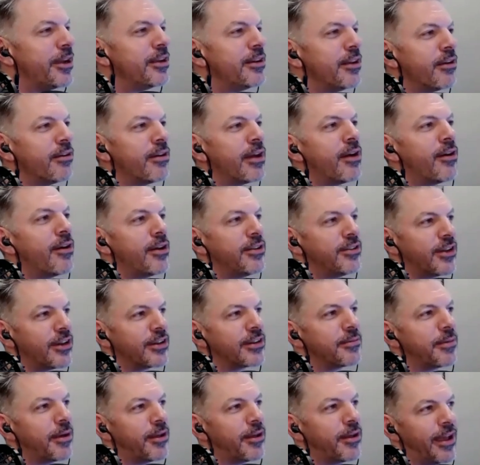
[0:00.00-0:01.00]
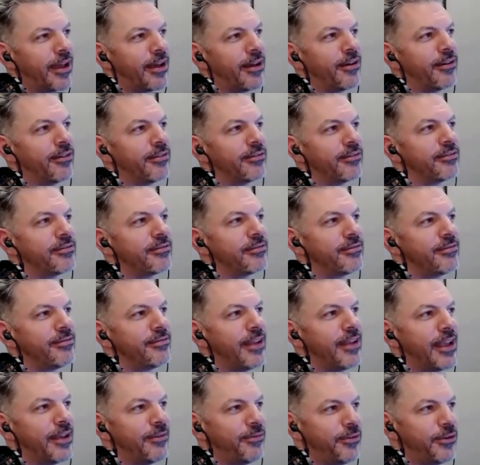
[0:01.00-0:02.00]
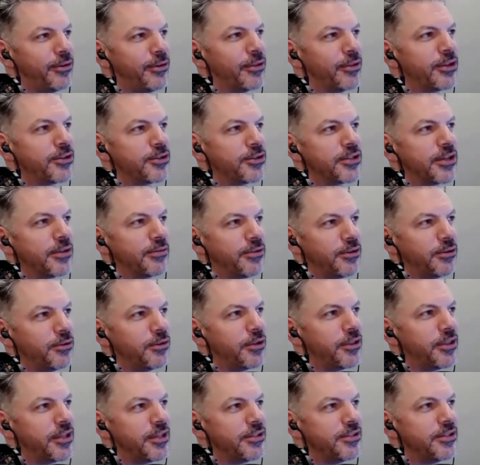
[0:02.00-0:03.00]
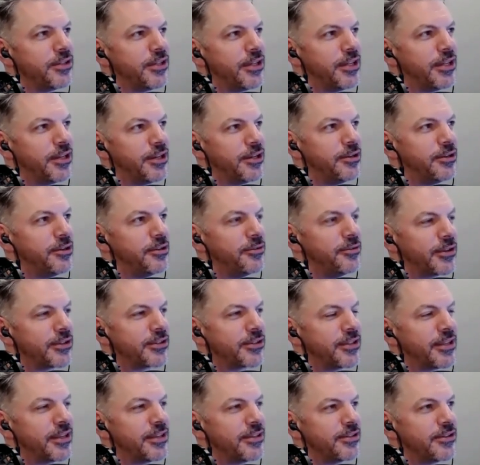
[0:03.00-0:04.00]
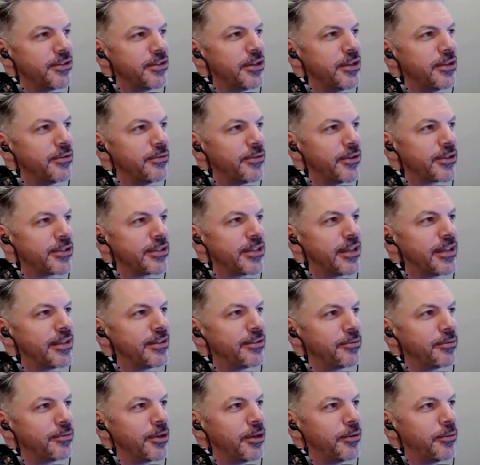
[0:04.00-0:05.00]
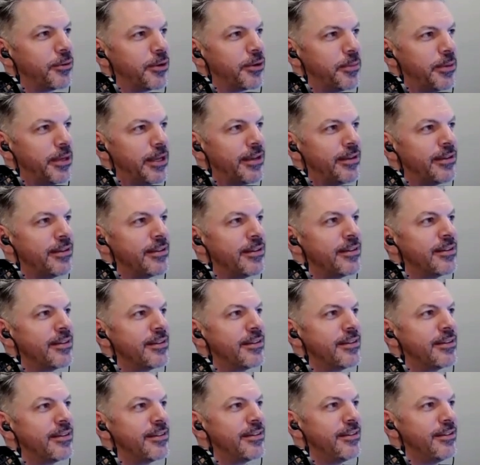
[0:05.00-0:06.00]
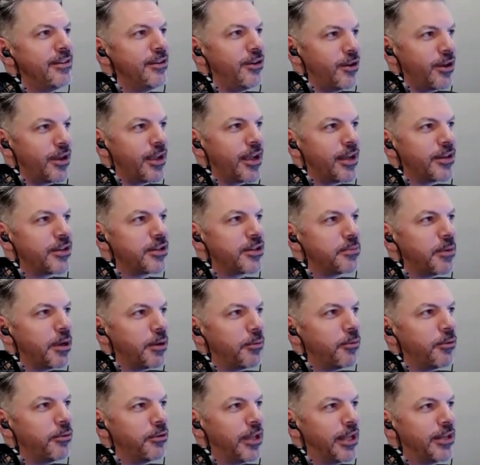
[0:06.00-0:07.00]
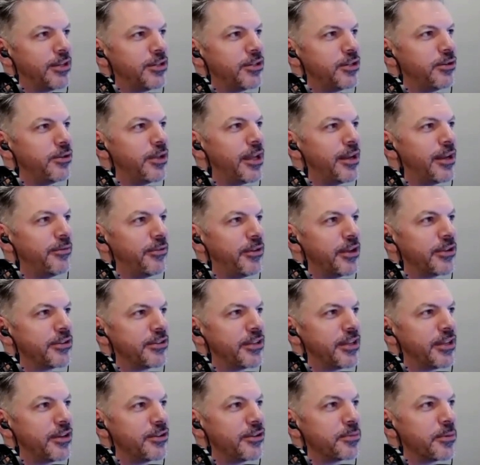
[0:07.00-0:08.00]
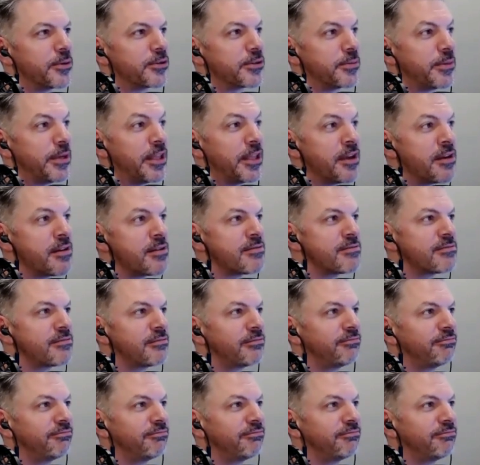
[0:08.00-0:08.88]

well, you know how I talked about how if you let yourself do the things you need to do to fix the things you need to fix to get to where you want to be, your unconscious mind won't let you do that if it doesn't think you're supposed to be there.